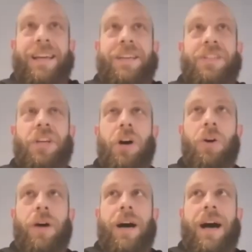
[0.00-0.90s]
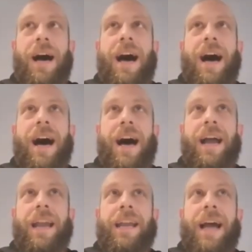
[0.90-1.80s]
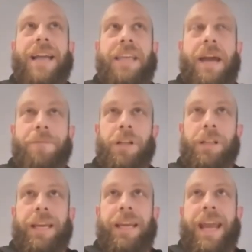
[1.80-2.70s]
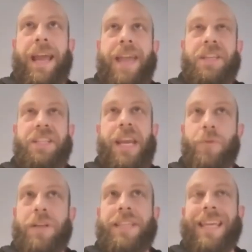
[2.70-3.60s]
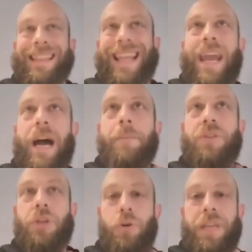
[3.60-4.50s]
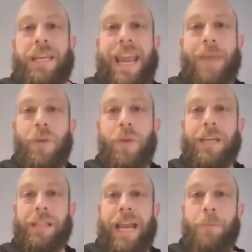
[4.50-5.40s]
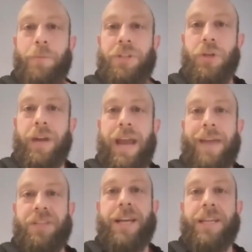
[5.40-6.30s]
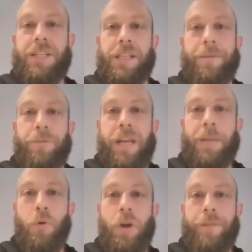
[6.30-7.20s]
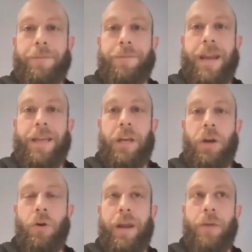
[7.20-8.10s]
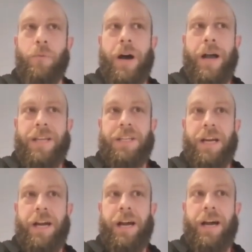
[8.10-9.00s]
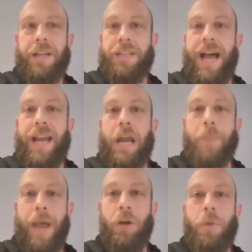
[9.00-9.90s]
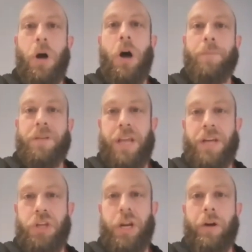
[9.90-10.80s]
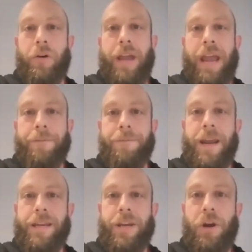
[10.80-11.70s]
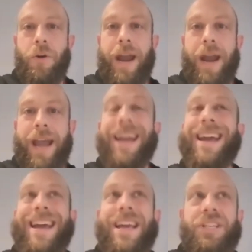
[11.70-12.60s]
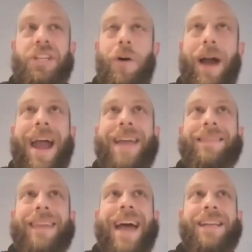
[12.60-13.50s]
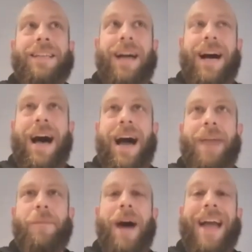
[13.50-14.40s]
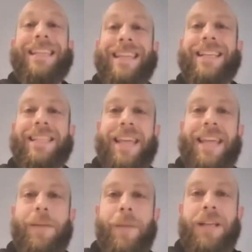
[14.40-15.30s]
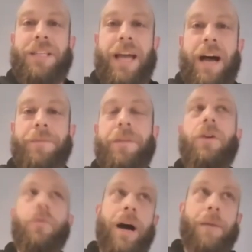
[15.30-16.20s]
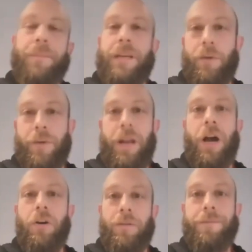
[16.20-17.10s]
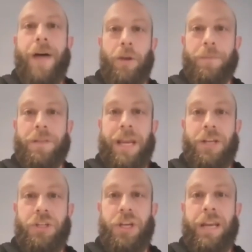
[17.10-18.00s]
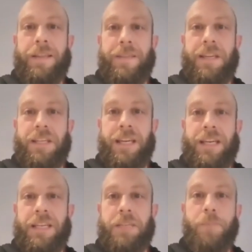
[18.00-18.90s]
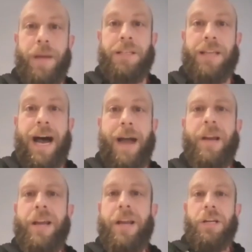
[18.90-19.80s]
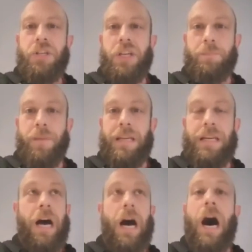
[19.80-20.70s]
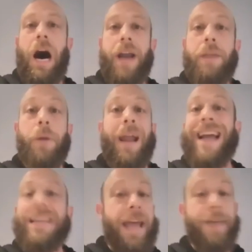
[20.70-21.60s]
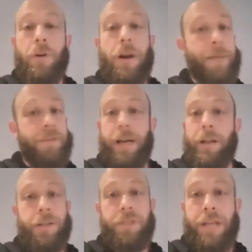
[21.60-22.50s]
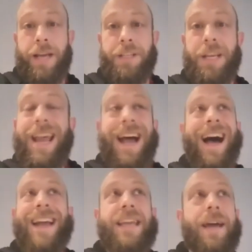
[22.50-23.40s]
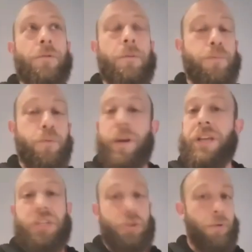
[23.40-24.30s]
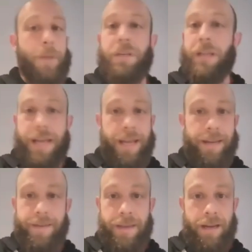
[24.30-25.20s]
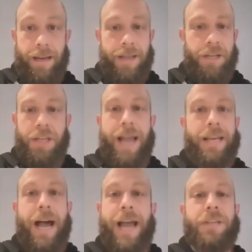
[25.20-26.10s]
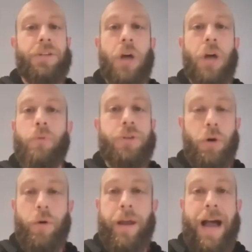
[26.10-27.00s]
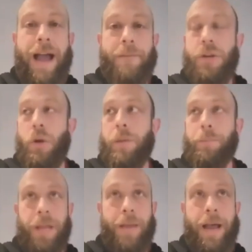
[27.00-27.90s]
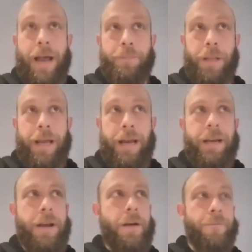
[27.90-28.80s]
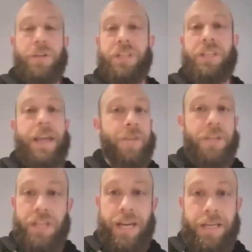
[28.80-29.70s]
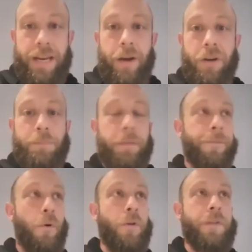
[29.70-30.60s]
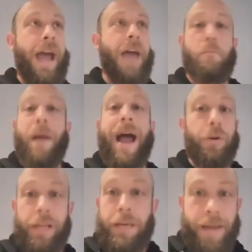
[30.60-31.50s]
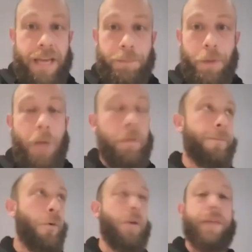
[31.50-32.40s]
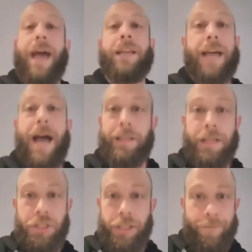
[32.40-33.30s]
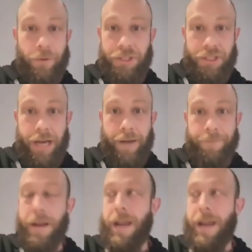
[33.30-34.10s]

So I I definitely and the sequence that led up to the game-winning layup with two and a half seconds left for Nick Boyd of FAU. It was a, a tie-up held ball, possession arrow to FAU, and so at that time I did say to myself, well, here we go. Final possession. This is big time. Just be on. But I never, I'm telling you, Zaz, I never pre-script anything. I just, I, I don't do it. I've been doing play-by-play for 17 years. Before that, minor league baseball. Before that, college level stuff.